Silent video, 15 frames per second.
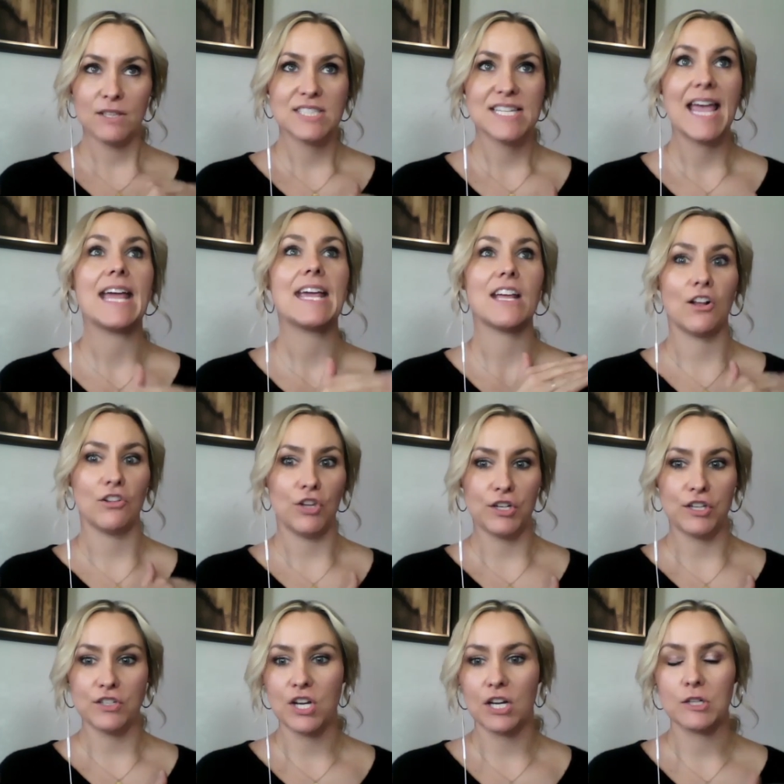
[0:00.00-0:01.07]
taking a look.
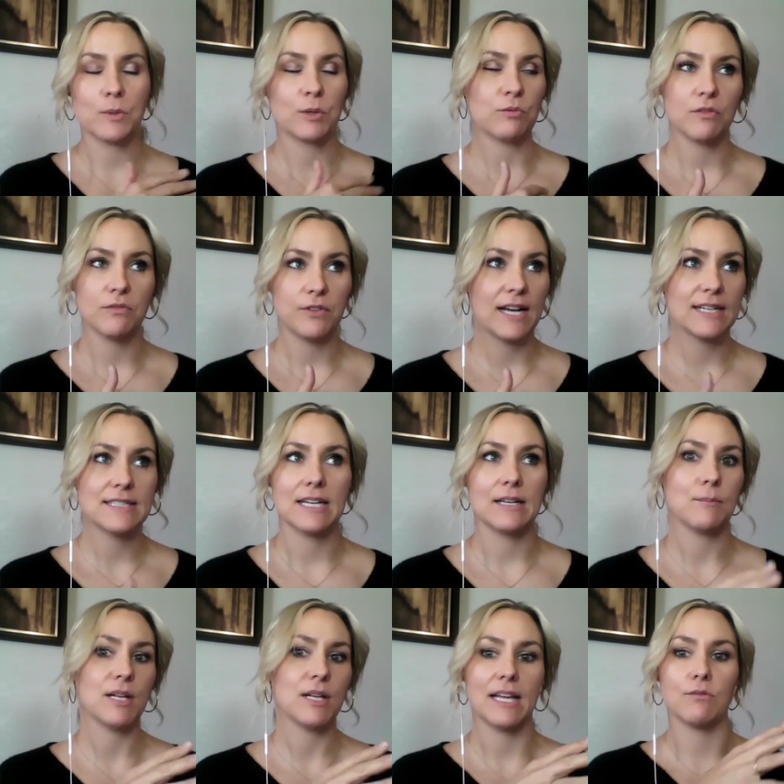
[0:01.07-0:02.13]
You talked about
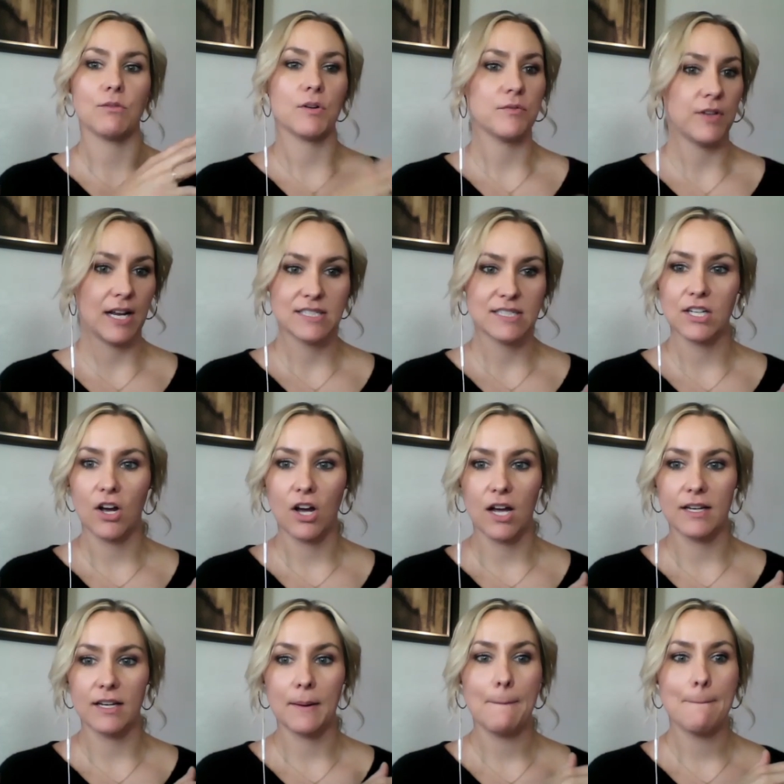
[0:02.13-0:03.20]
reflecting, but like reflecting
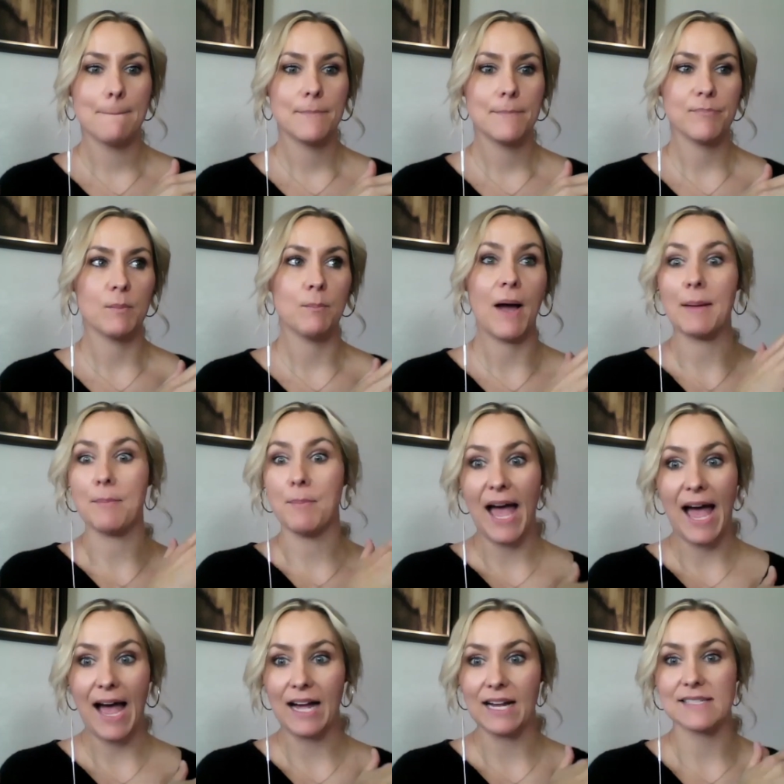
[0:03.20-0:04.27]
on my
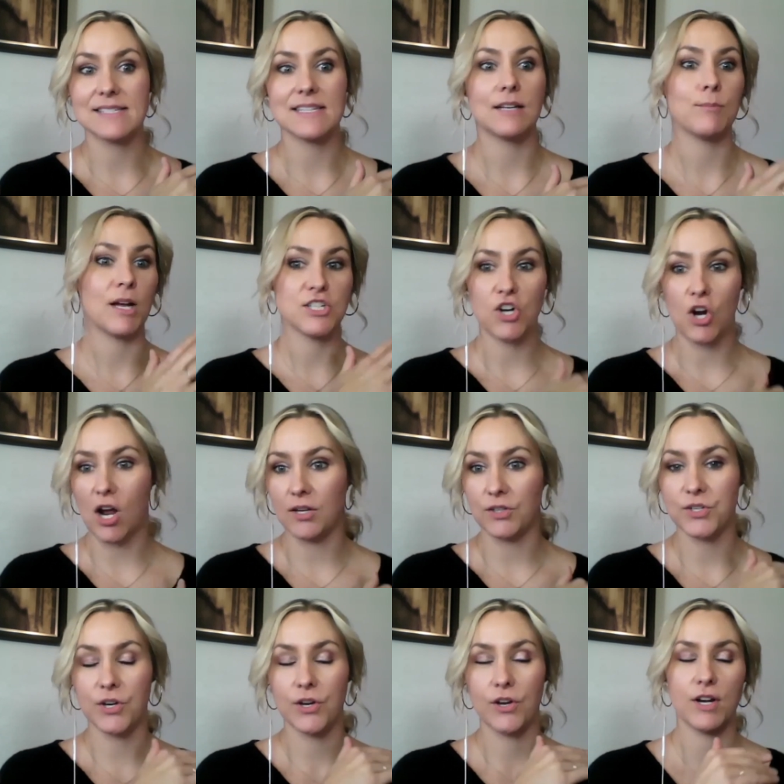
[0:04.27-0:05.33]
past and my
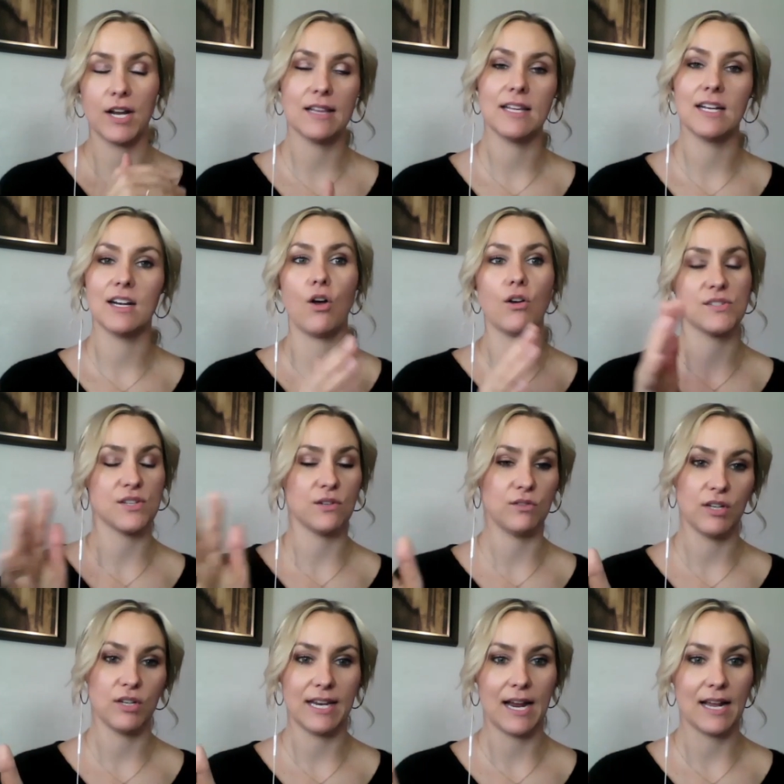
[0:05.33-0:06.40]
childhood, and then also
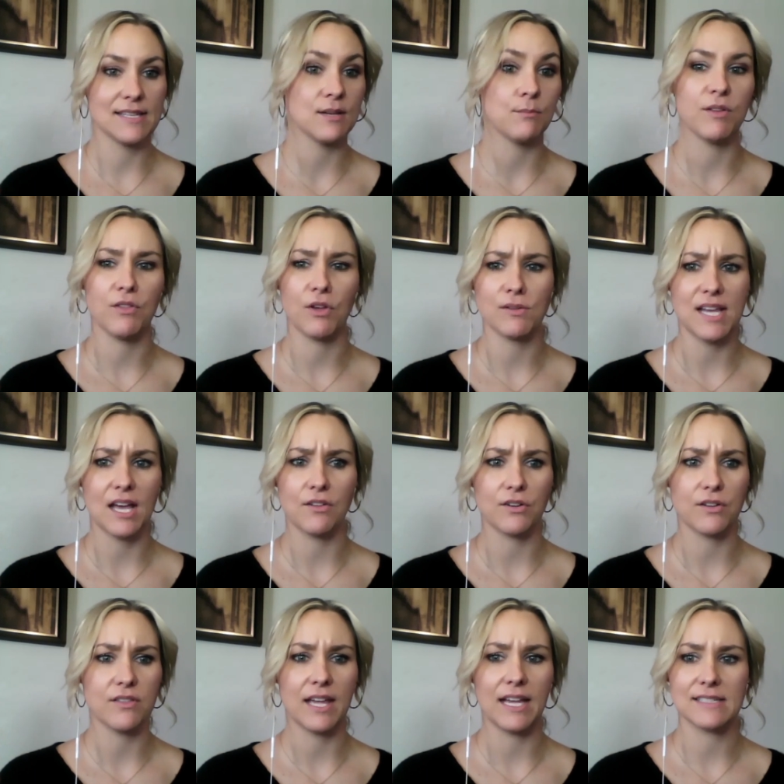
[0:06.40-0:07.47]
looking at some of those other
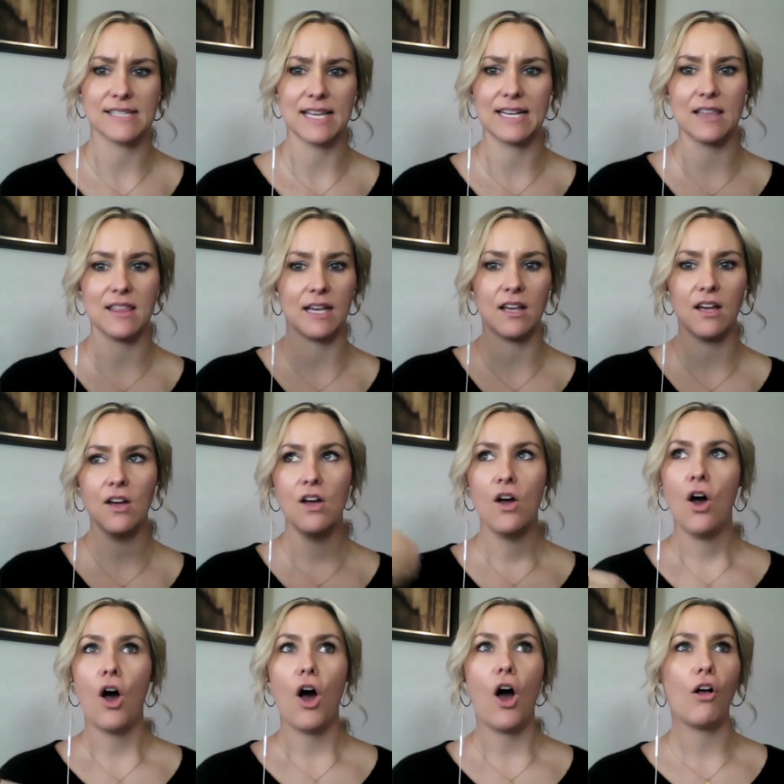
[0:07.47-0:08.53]
things. And I think
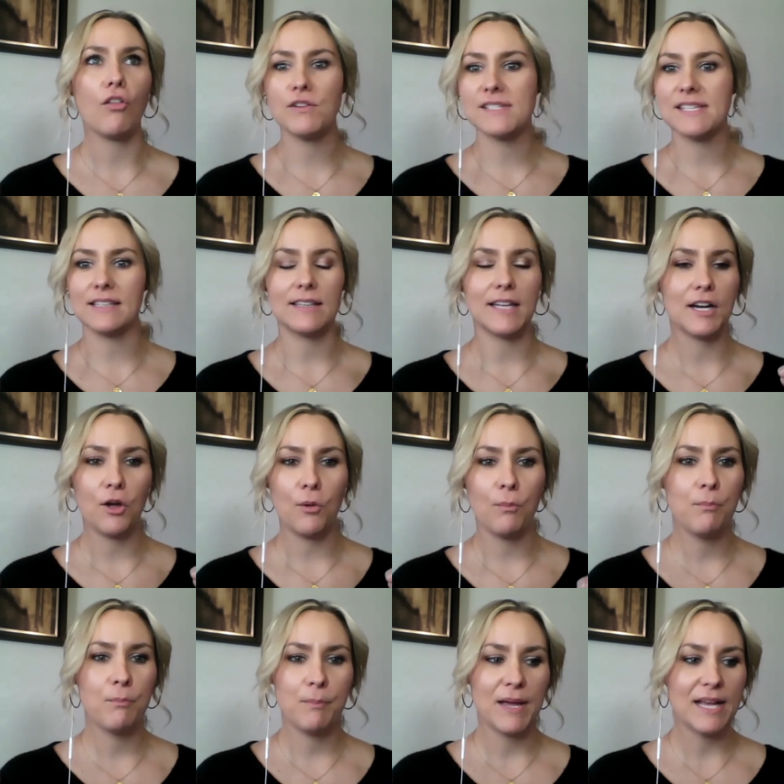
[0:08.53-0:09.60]
all those
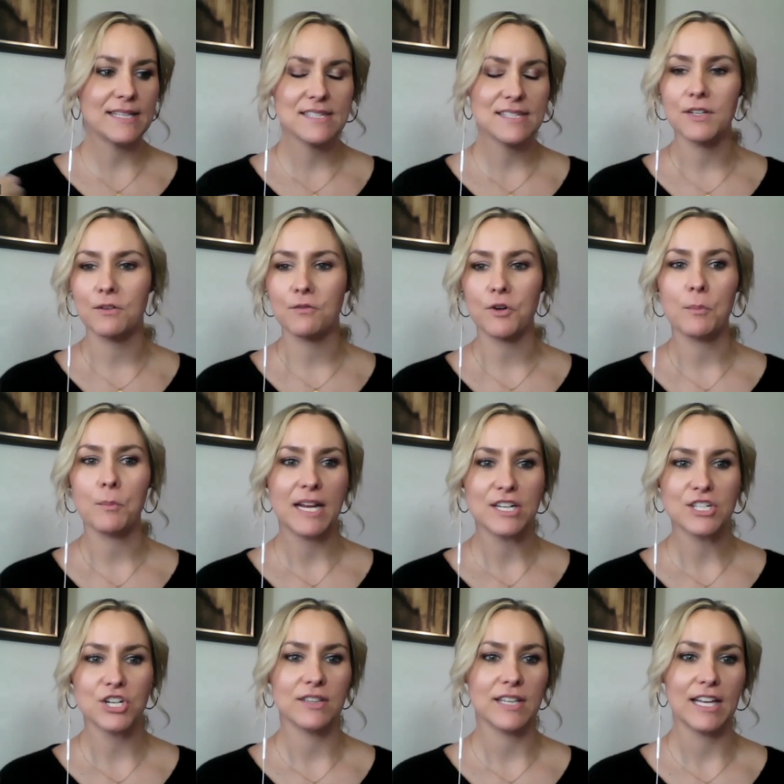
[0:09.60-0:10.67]
little bits of
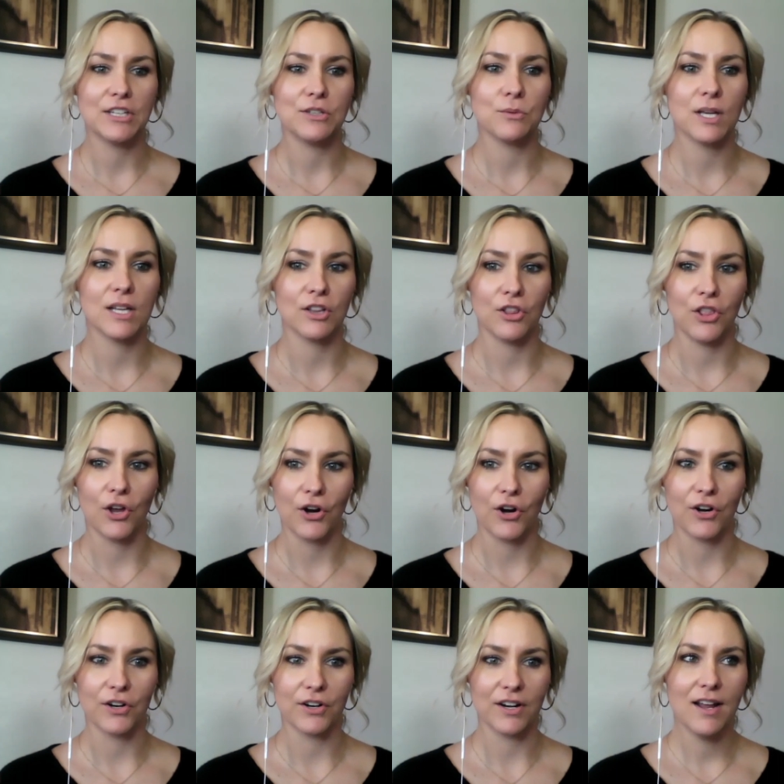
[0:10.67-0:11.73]
information that you can
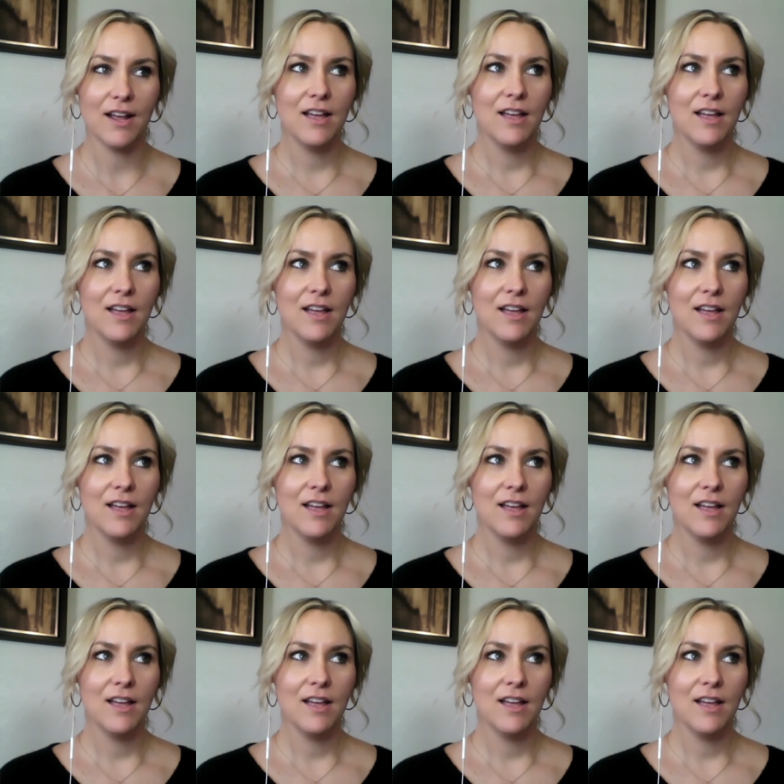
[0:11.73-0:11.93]
learn